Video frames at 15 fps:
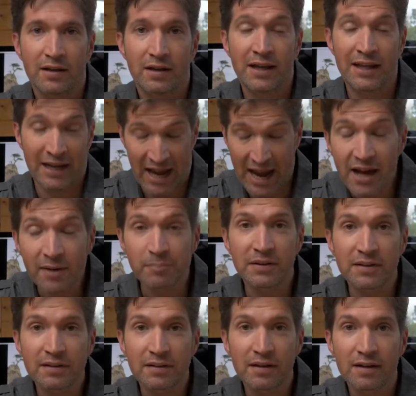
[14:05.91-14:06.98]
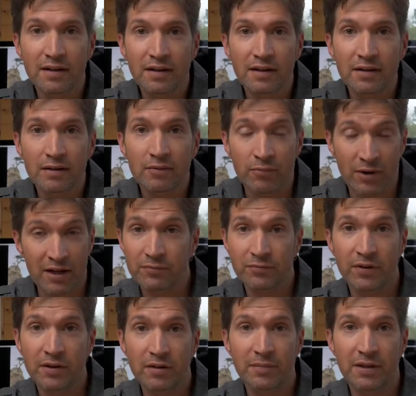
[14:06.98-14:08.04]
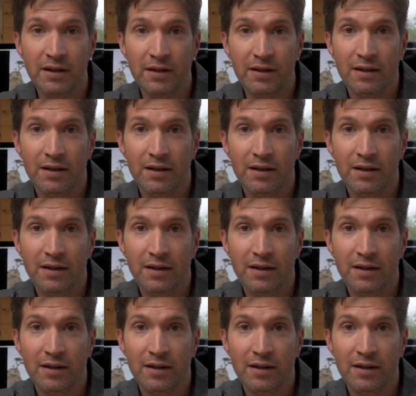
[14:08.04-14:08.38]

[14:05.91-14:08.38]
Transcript: It happened right in front of me,